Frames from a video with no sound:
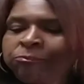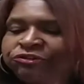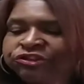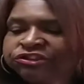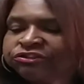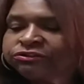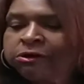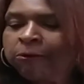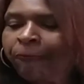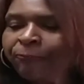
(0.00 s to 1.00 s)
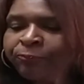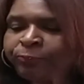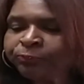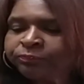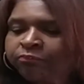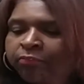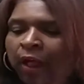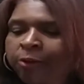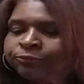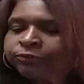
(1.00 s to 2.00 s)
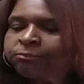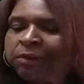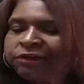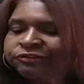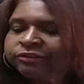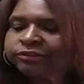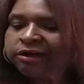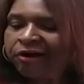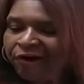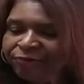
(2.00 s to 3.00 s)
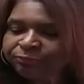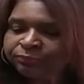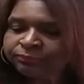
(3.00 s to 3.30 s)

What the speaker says: I'm gonna be sick as a dog. My God.